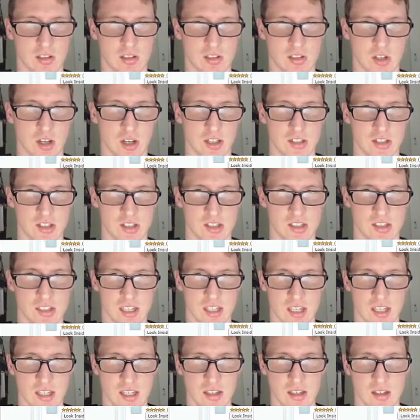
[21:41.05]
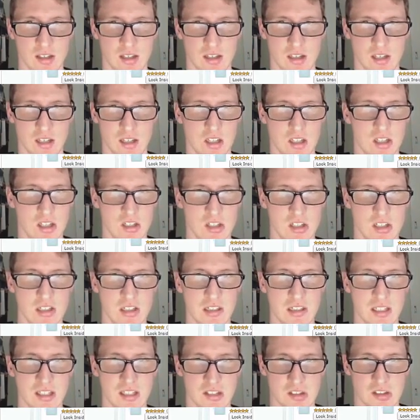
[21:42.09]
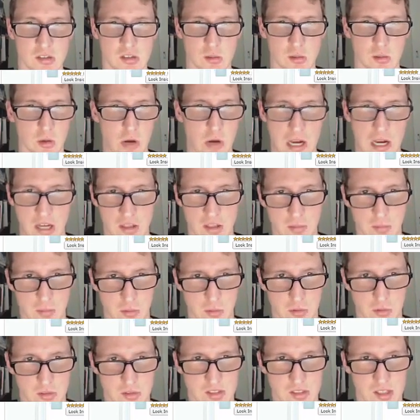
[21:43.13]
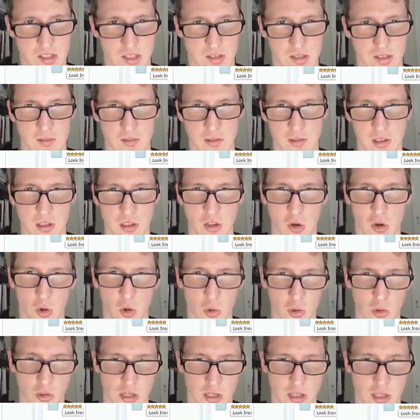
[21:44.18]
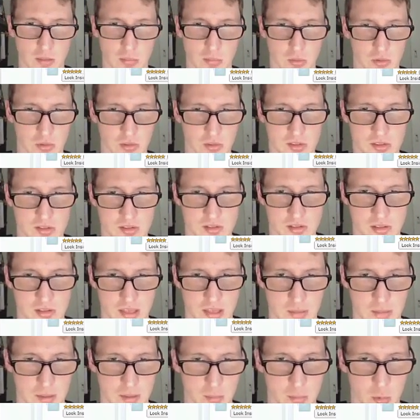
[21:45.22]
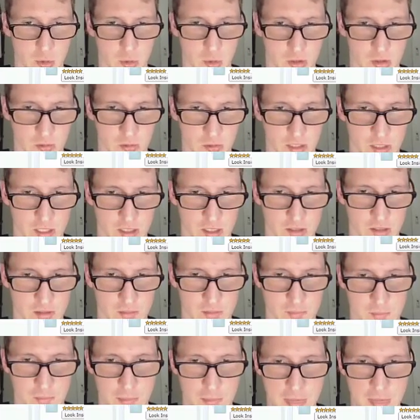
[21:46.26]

So as you can see, she links to her other books here, all her other books that people can read.